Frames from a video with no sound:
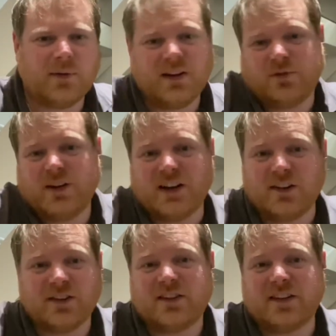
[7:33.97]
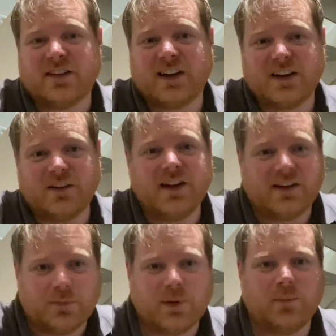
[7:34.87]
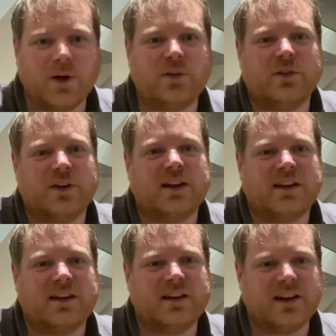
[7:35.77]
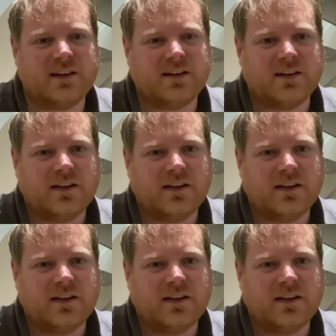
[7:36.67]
It's really just to say you need to be motivated and